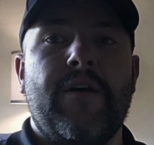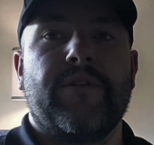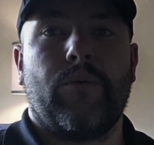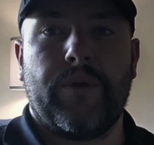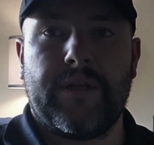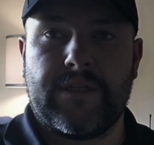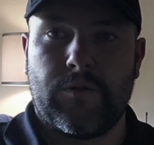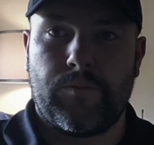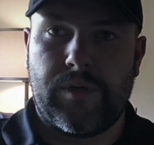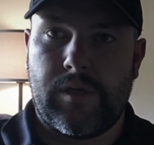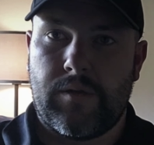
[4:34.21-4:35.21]
then we need
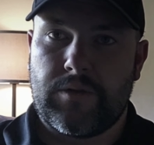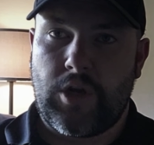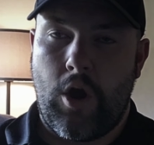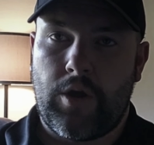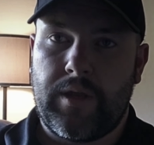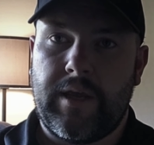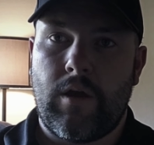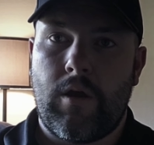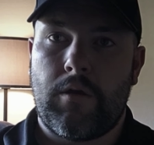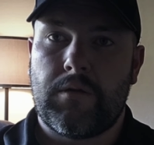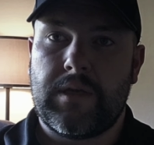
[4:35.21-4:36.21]
to be targeting
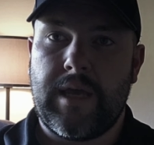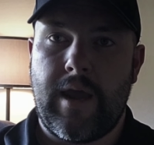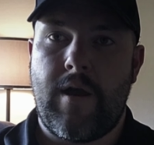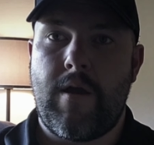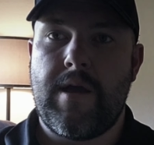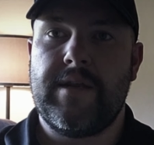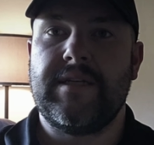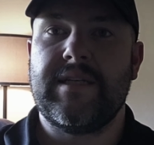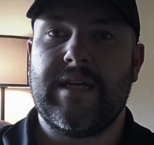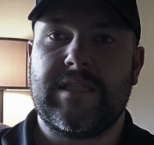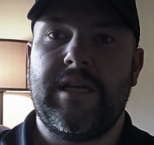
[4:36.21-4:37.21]
our care and
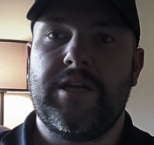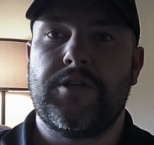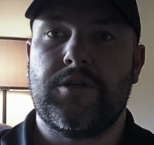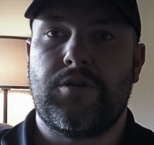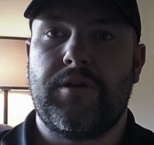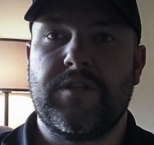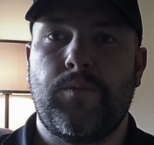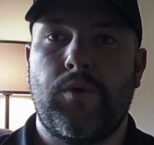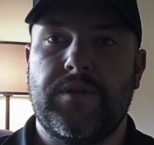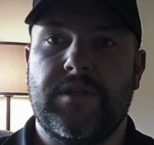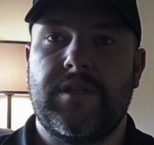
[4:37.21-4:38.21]
destination
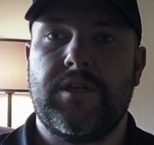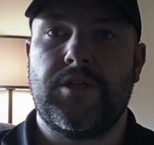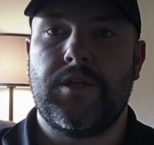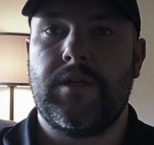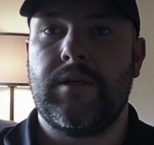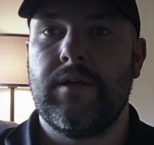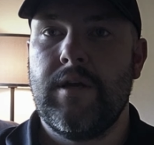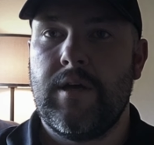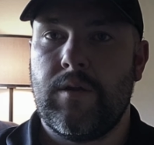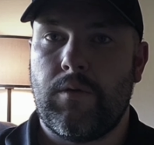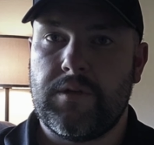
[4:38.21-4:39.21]
transport decision
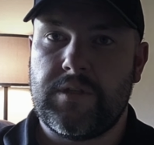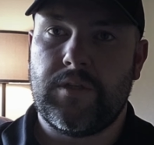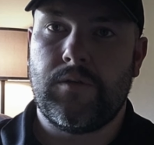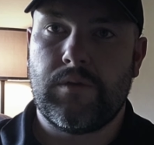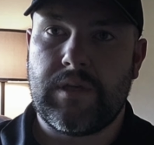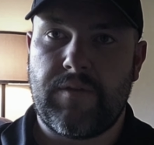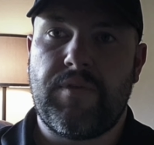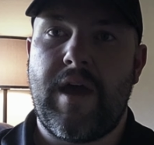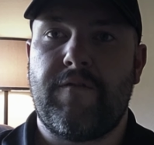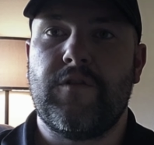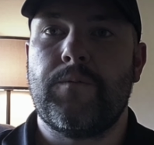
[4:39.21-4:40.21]
in order to get
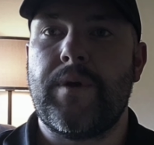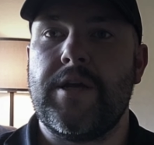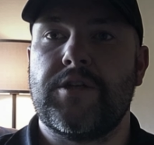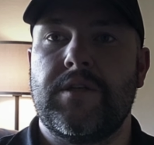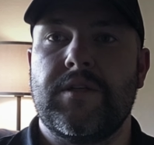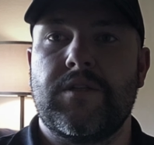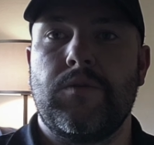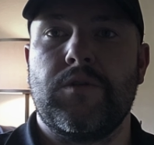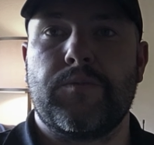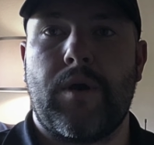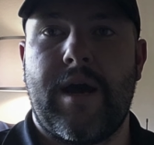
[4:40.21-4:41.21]
that for the patient as
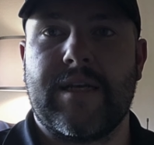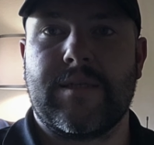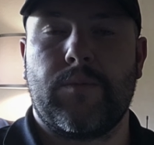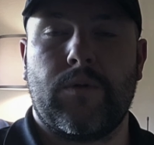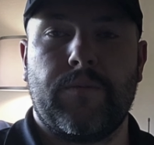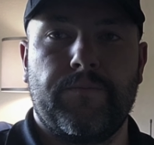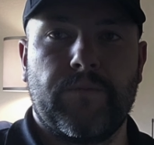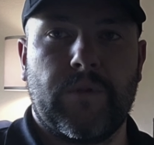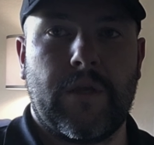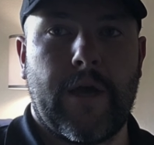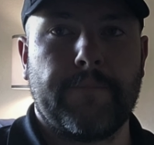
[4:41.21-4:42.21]
soon as possible,
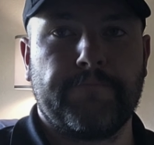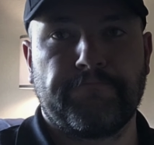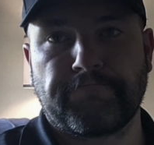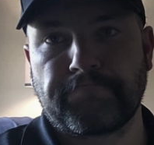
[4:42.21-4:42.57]
okay?